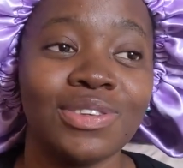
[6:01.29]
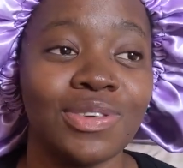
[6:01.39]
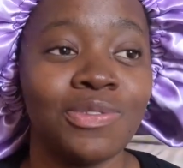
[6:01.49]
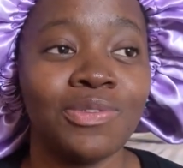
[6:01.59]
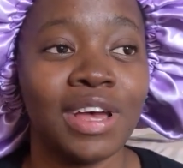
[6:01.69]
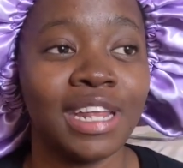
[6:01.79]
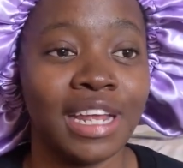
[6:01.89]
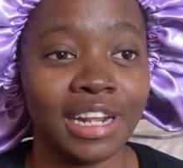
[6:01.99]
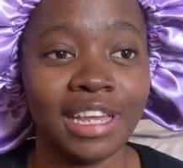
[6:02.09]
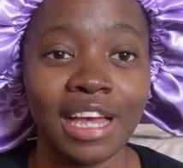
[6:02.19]
So
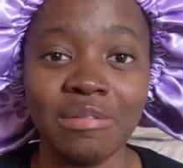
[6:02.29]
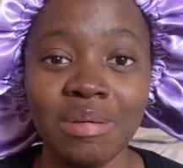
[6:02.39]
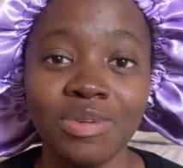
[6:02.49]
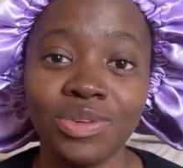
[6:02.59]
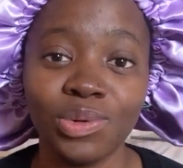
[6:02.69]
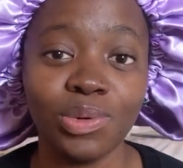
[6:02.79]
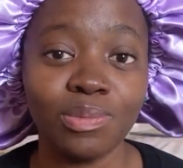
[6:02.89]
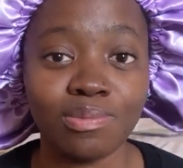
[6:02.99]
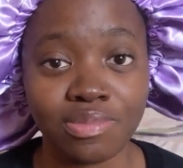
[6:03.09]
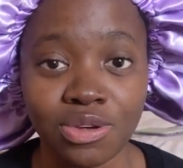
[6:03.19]
finally, I'm able to
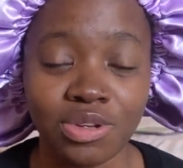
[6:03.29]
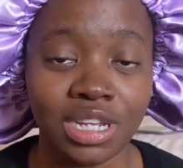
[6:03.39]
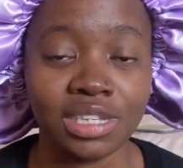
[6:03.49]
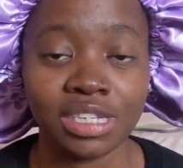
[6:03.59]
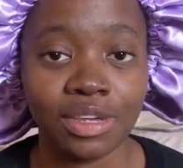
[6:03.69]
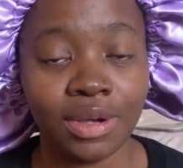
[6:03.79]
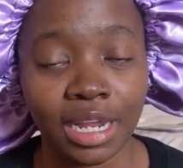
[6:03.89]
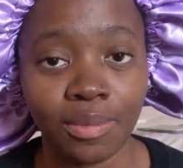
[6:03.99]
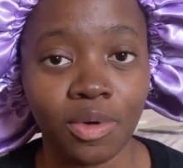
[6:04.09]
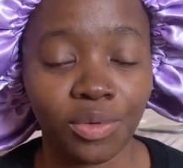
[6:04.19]
build and see
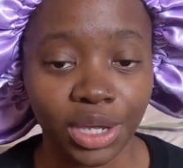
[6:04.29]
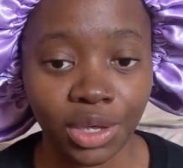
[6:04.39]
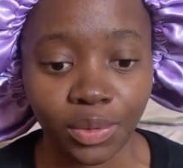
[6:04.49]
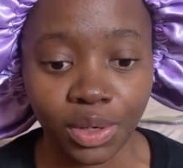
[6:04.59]
what I'm working